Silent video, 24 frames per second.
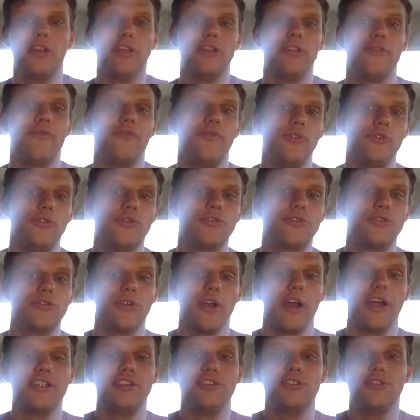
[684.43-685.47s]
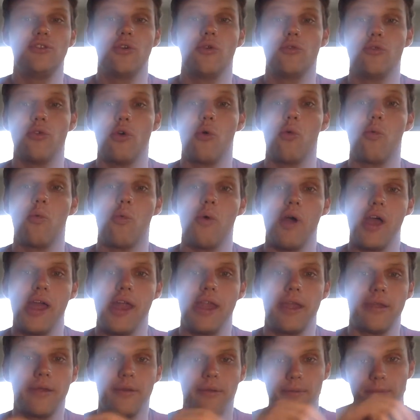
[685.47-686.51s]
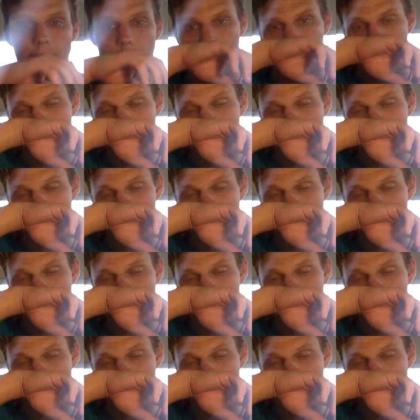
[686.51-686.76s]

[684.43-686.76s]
in the future. I just don't know when.